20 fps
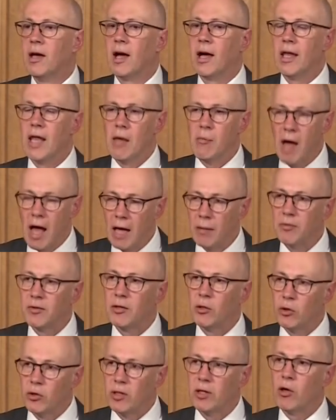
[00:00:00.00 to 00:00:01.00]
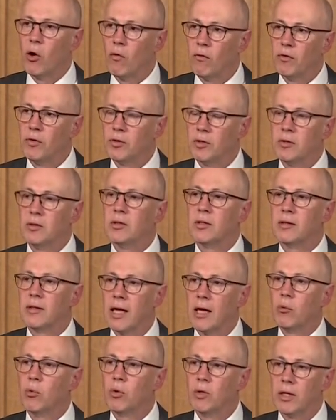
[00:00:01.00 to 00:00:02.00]
and I'm absolutely confident that
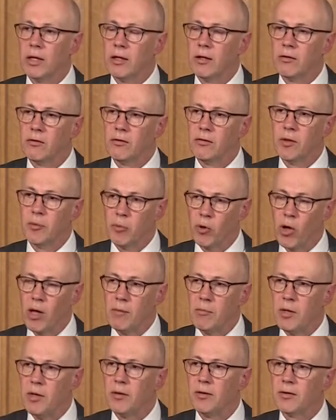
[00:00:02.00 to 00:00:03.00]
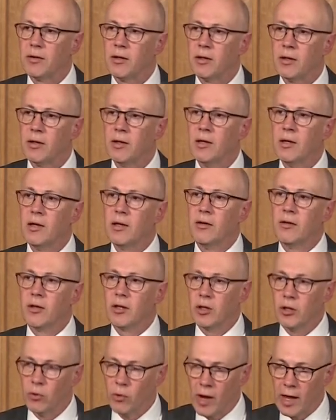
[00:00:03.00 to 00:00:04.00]
they will give the Prime Minister the
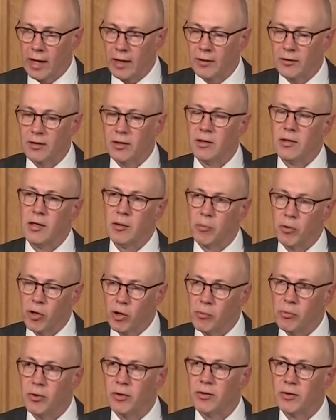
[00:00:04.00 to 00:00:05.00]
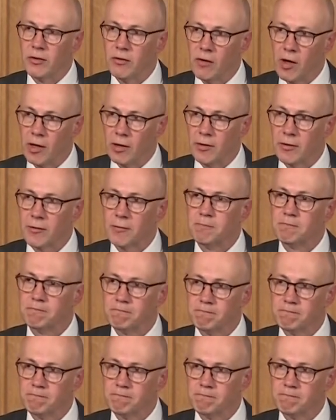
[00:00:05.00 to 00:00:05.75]
correct and the appropriate advice.